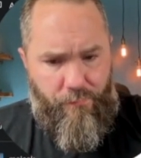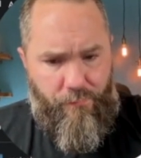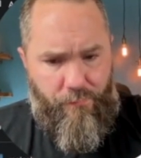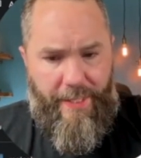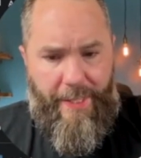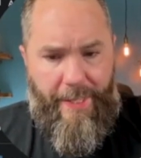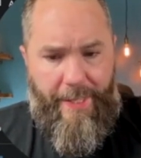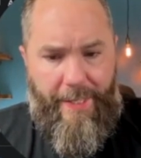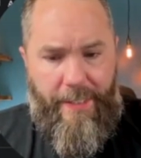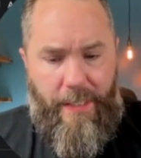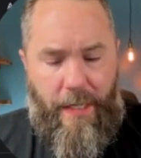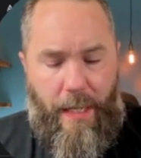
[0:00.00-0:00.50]

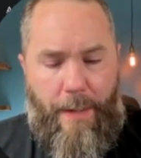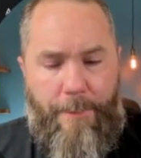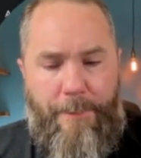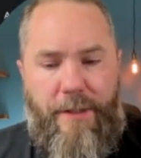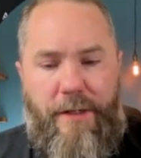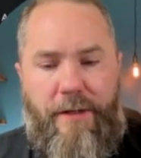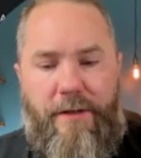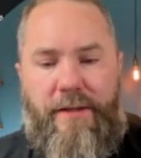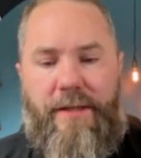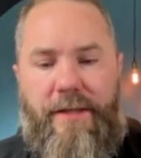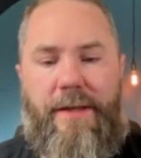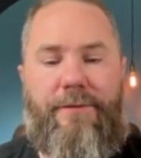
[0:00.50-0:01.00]
And I'm
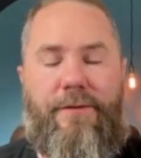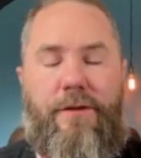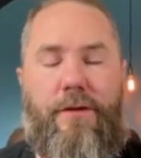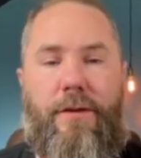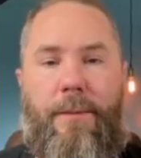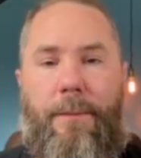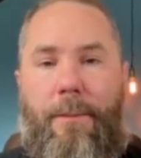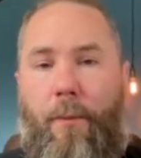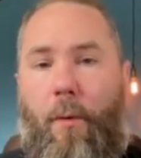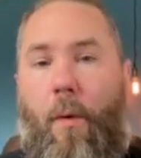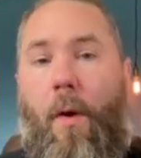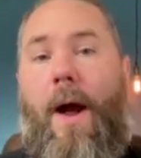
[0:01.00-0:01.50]
going to give you
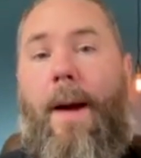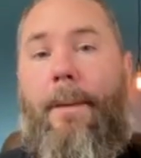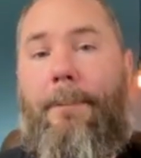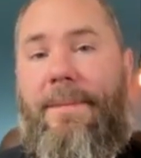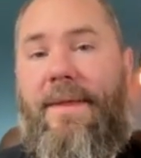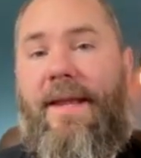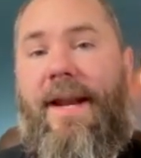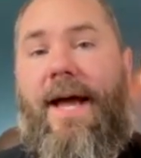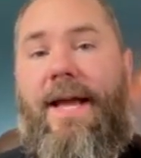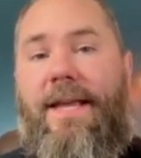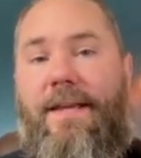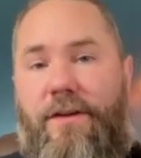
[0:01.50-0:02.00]
the prompt
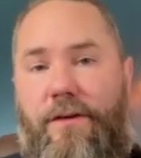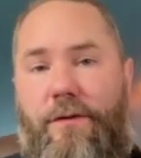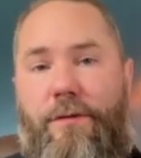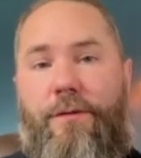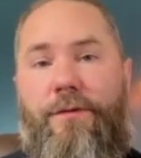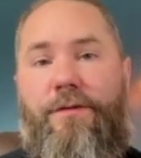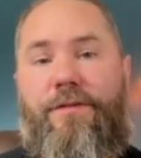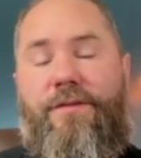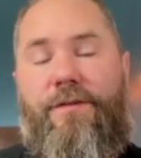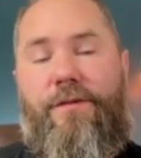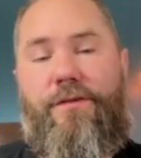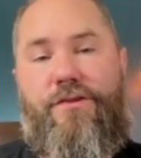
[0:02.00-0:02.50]
that I
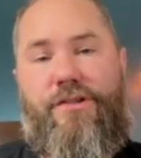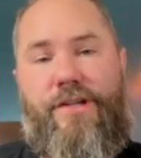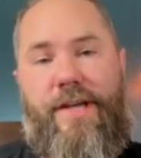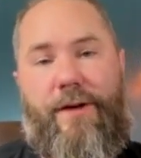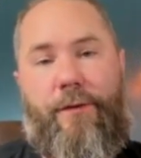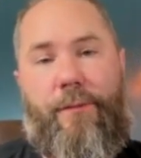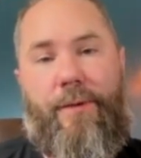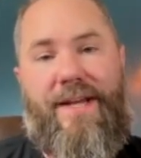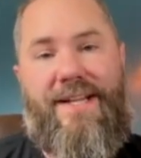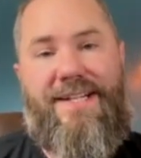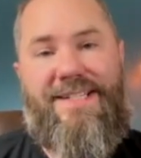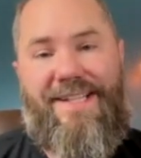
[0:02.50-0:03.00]
use to
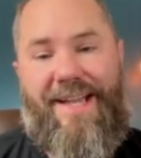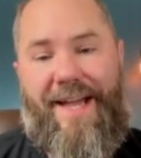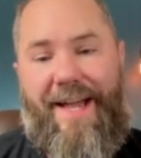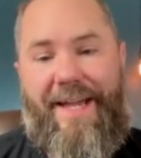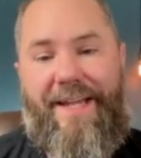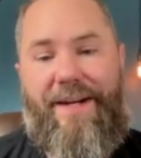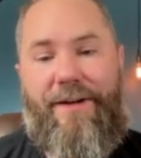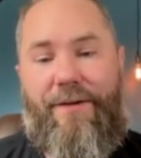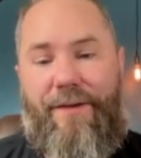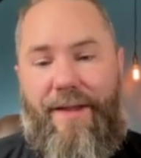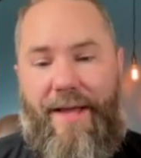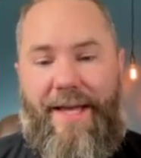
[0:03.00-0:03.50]
generate
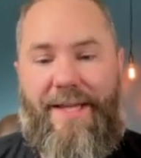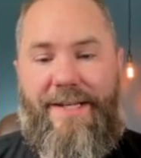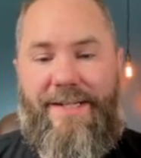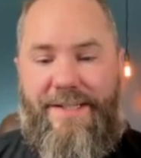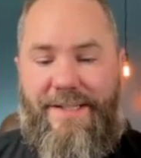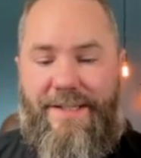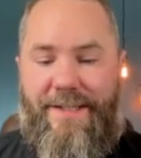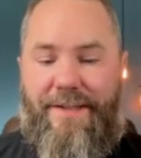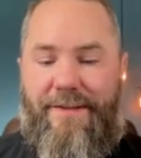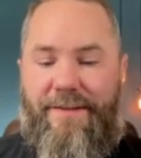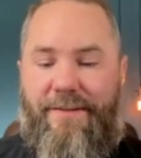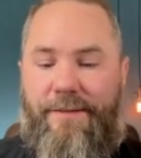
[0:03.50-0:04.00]
title
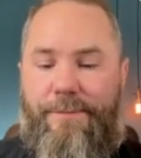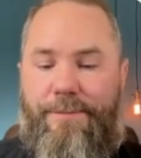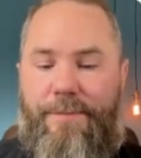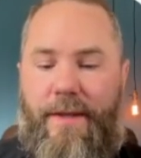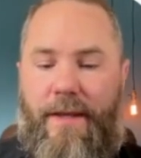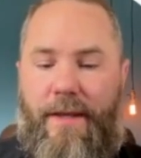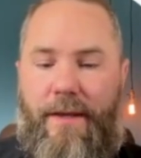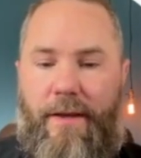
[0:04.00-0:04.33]
ideas.